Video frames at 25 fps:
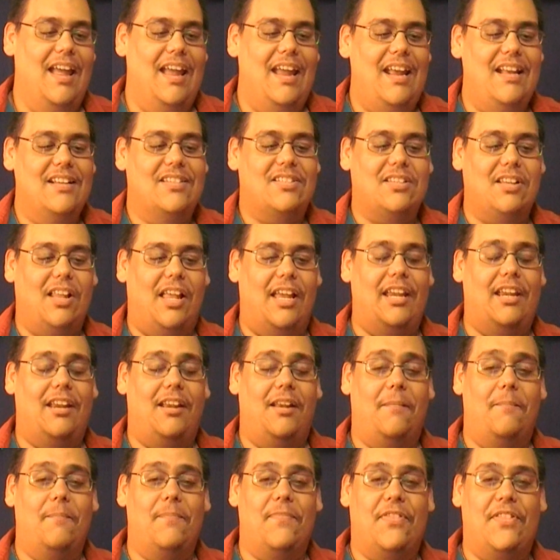It's like,
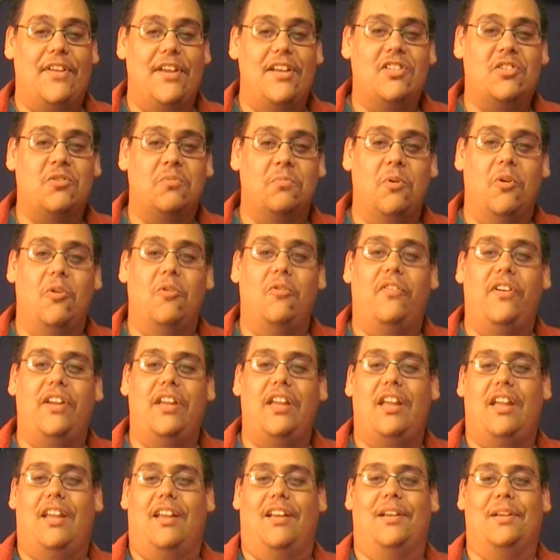this movie
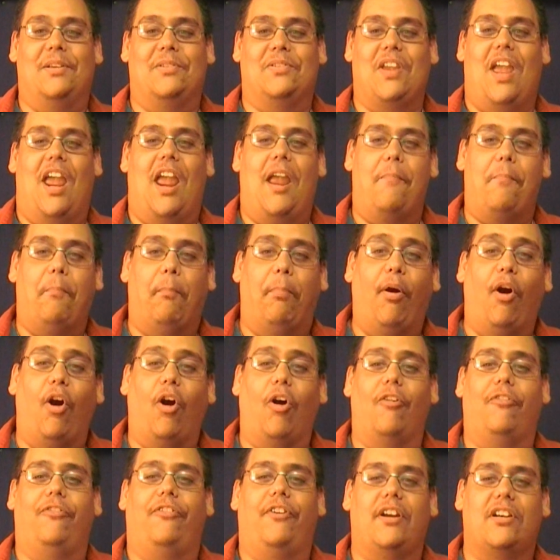is a
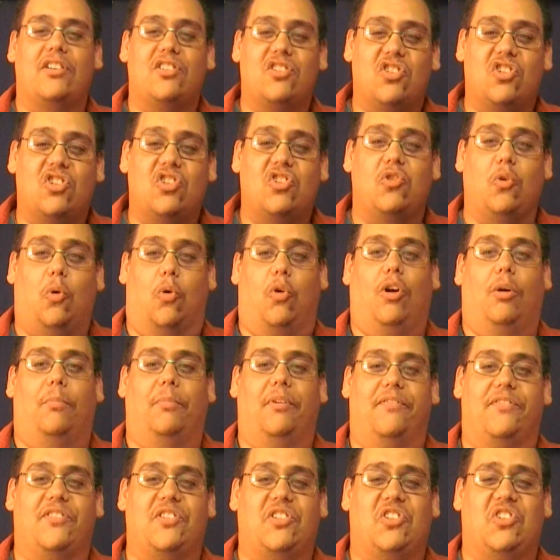perfect storm
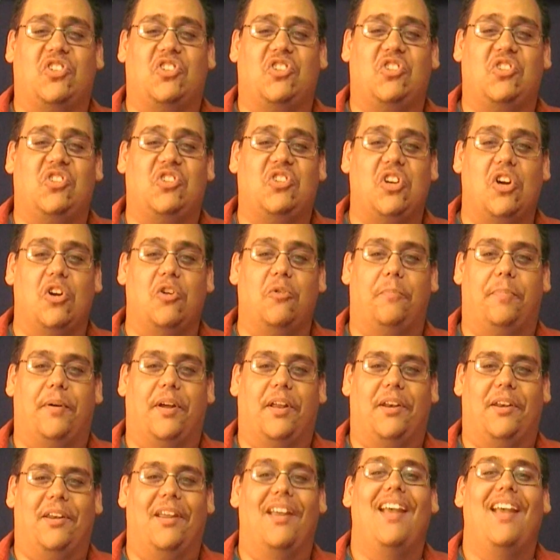of
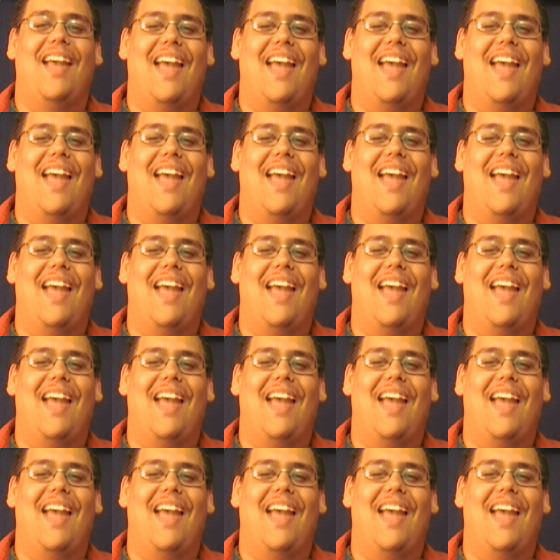stupid,